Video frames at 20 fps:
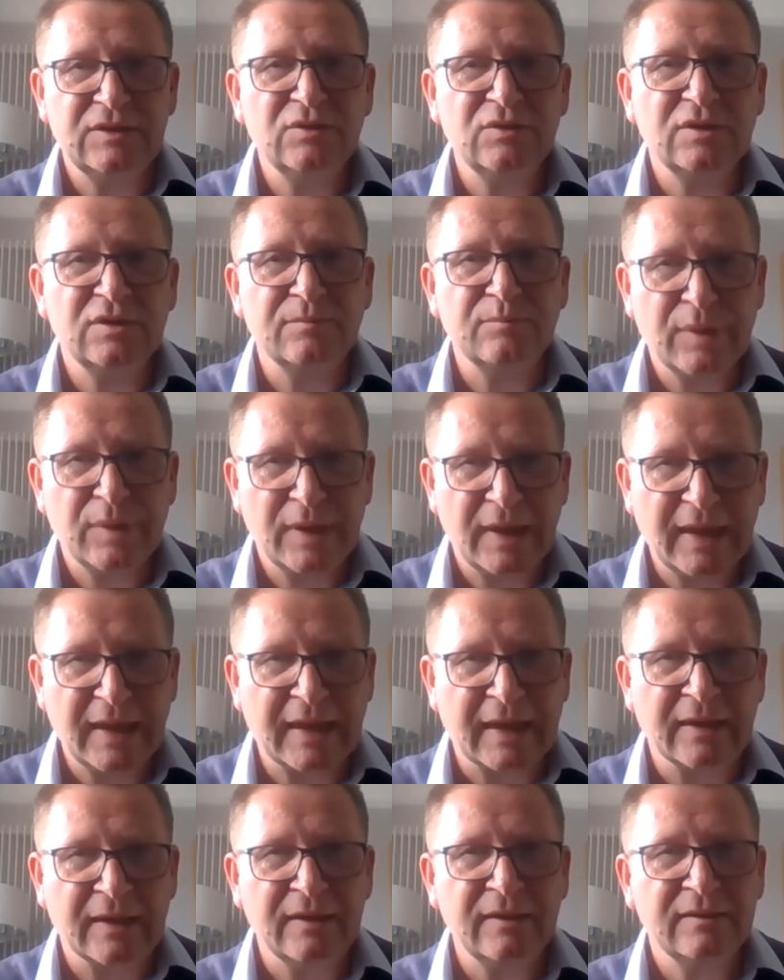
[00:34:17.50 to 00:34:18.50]

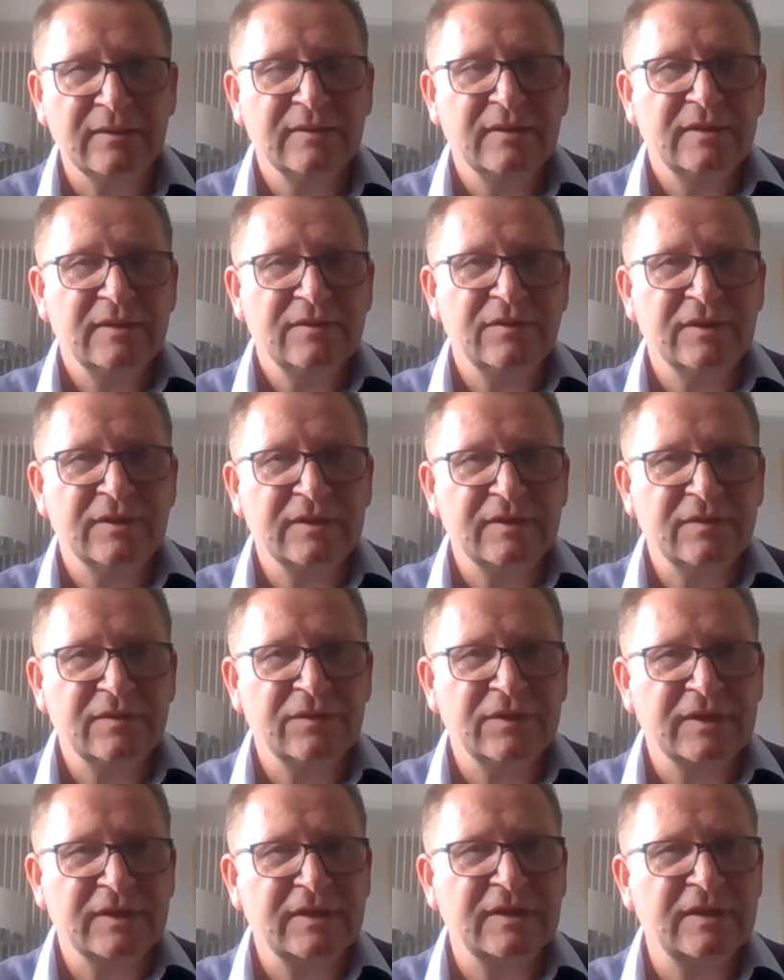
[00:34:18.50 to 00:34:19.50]
compare
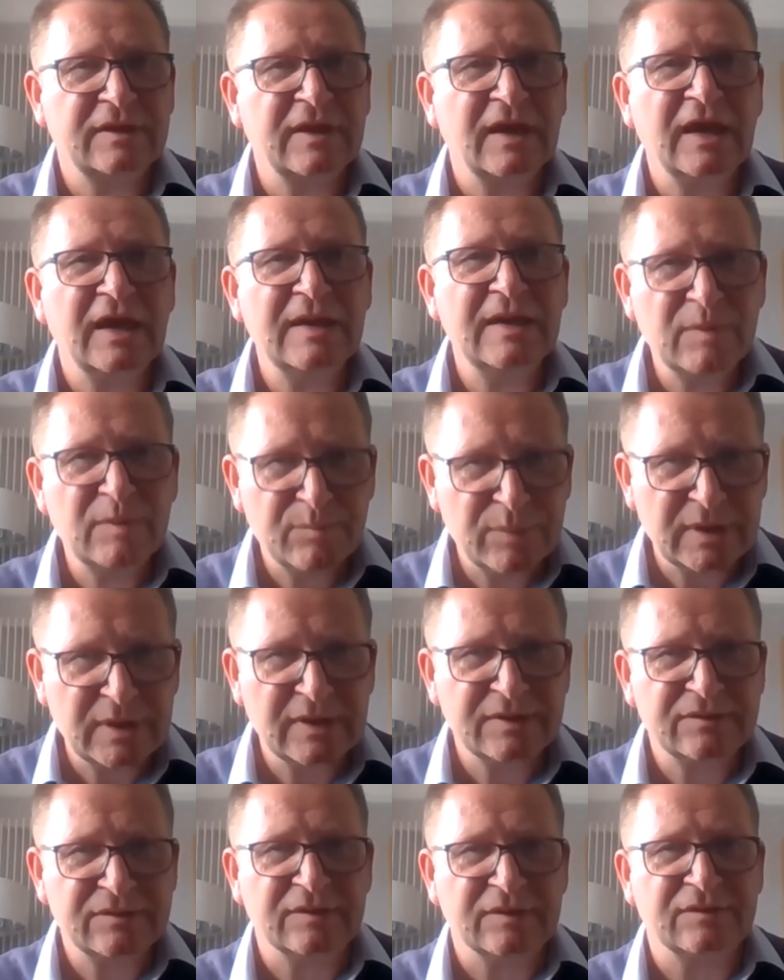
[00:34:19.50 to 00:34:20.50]
the
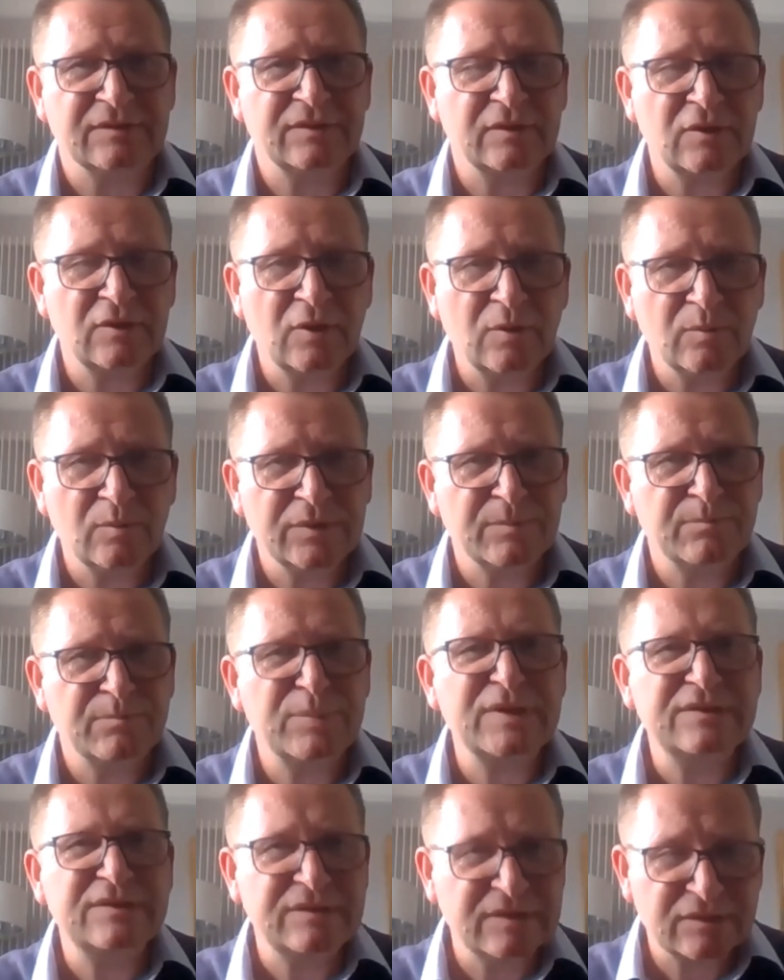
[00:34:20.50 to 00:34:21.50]
capabilities, the
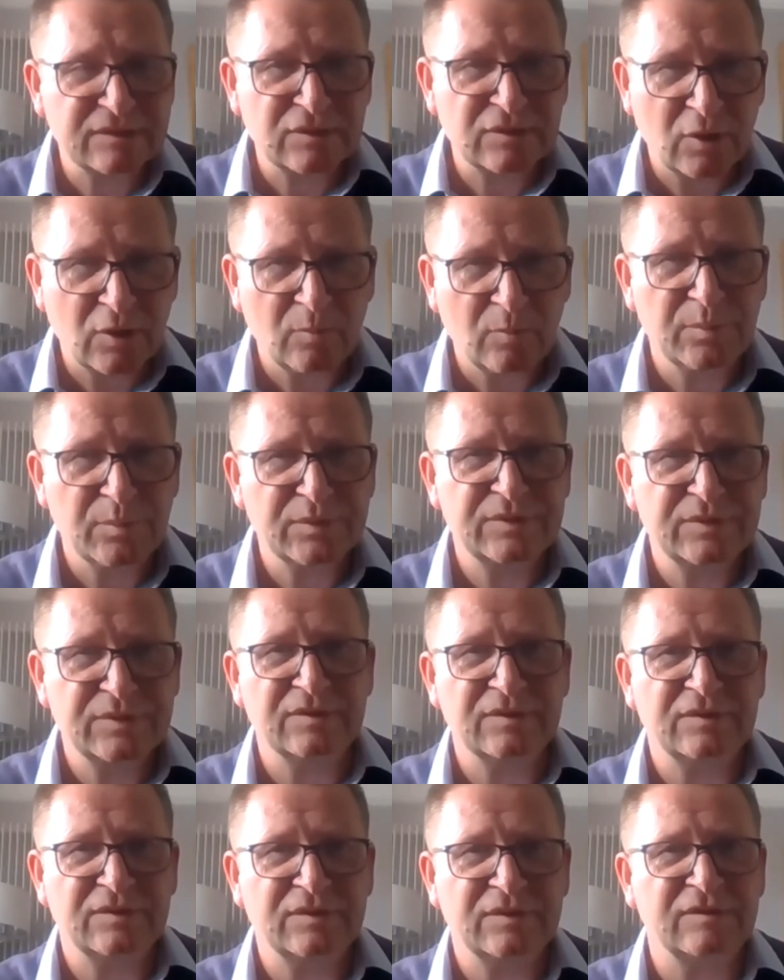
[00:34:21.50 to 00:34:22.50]
business
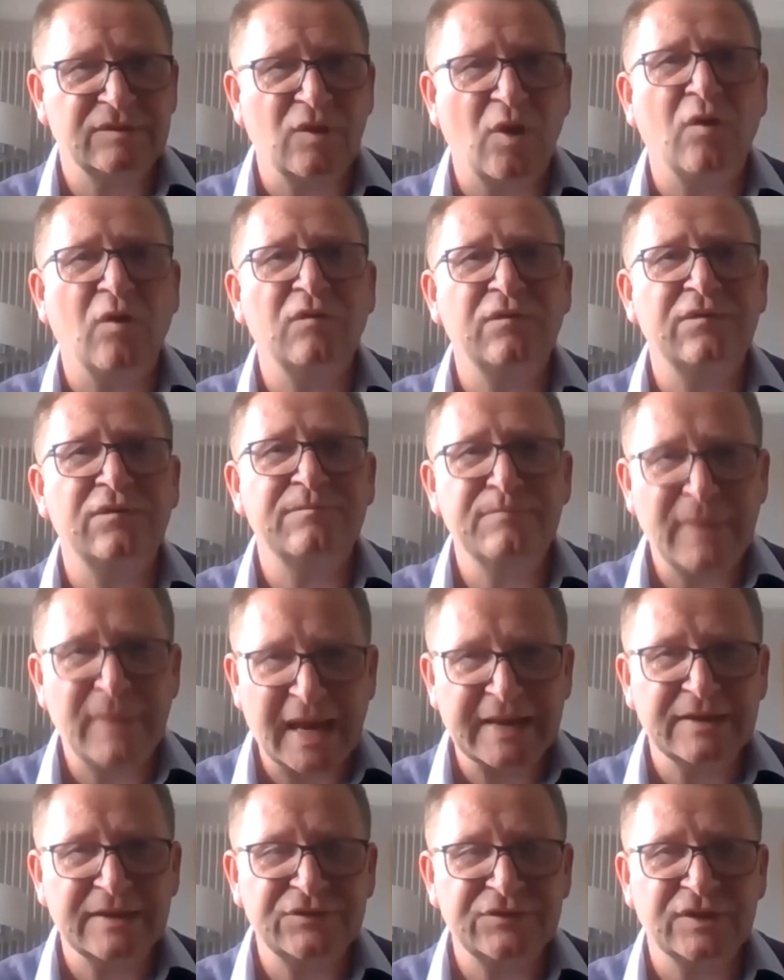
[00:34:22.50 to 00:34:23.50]
competencies of
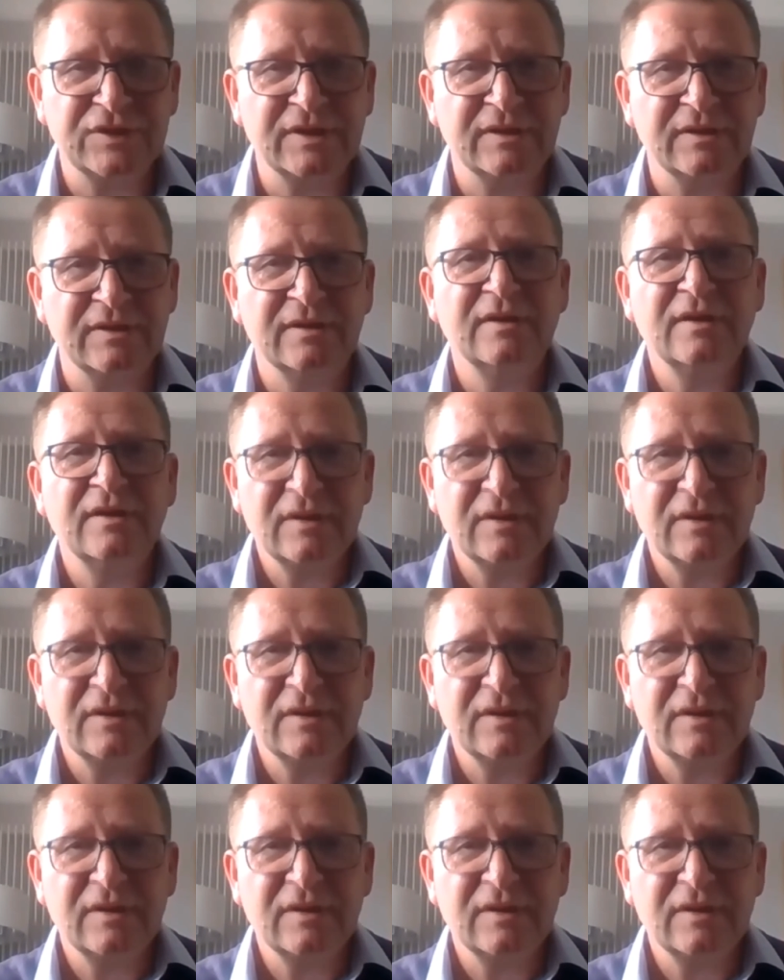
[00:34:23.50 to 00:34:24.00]
managing